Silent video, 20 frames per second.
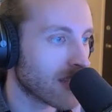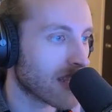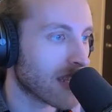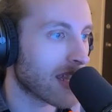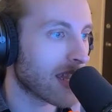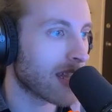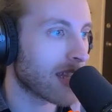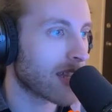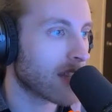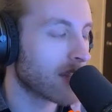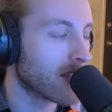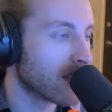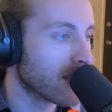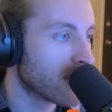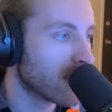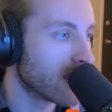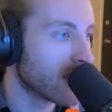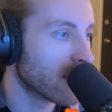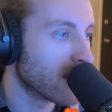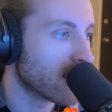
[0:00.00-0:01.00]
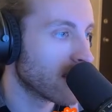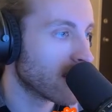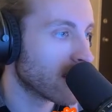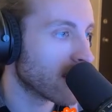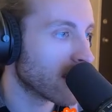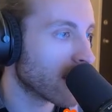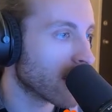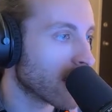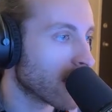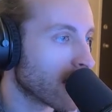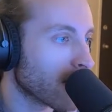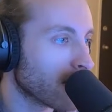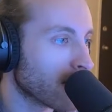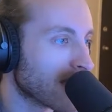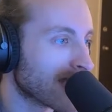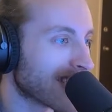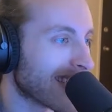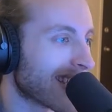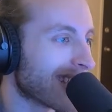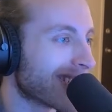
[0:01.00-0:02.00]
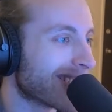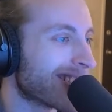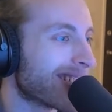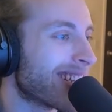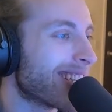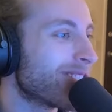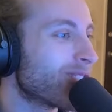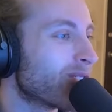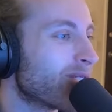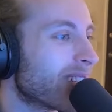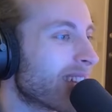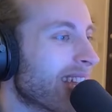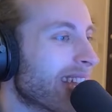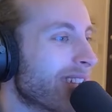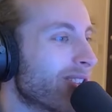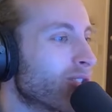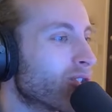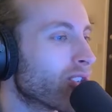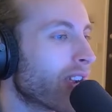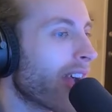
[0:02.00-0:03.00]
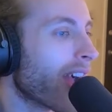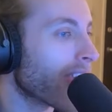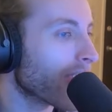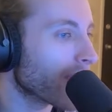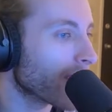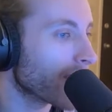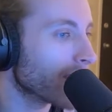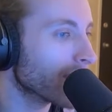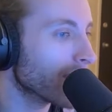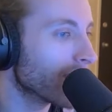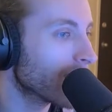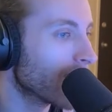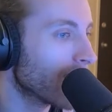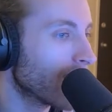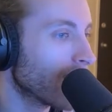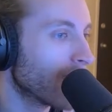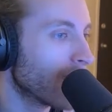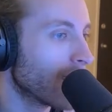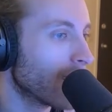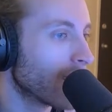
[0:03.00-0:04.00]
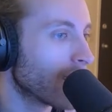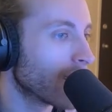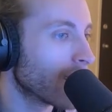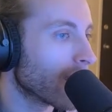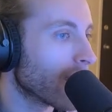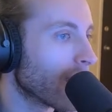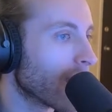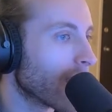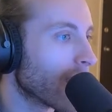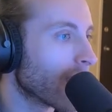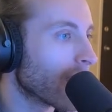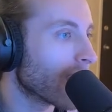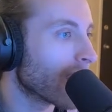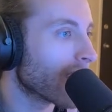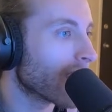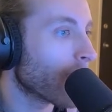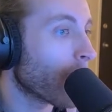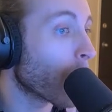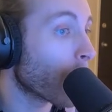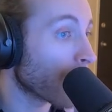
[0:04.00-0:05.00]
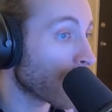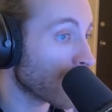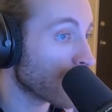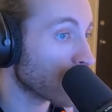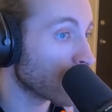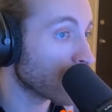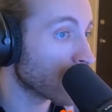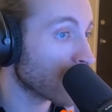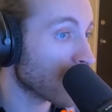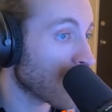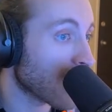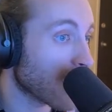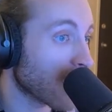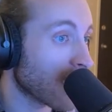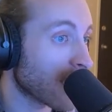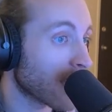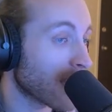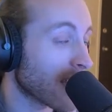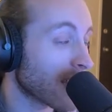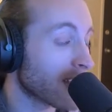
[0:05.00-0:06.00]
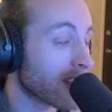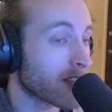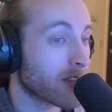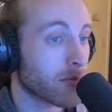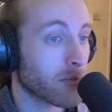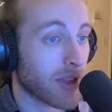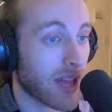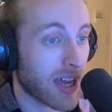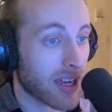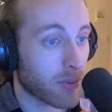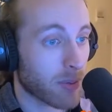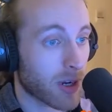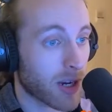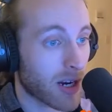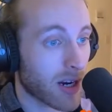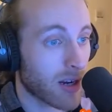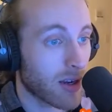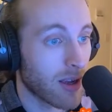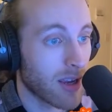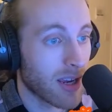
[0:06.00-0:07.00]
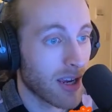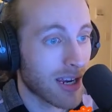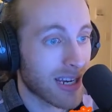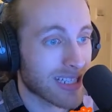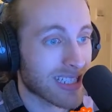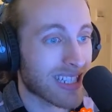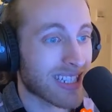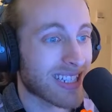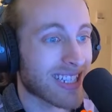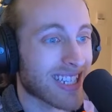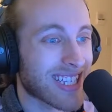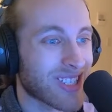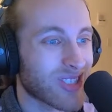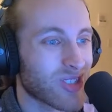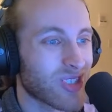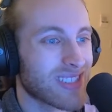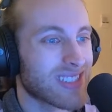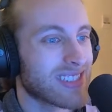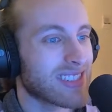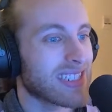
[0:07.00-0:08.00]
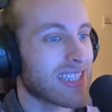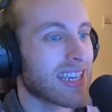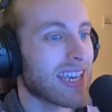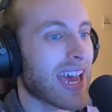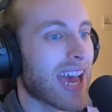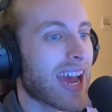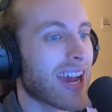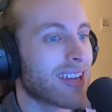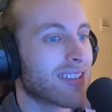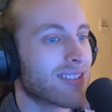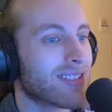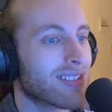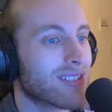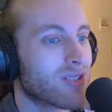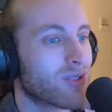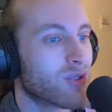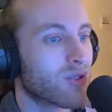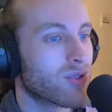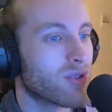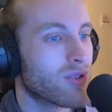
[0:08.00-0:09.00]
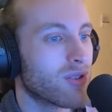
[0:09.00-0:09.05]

Yeah. He's got his Ninja Night joggers in orange, and then there's a black pair, and then the Ninja ZX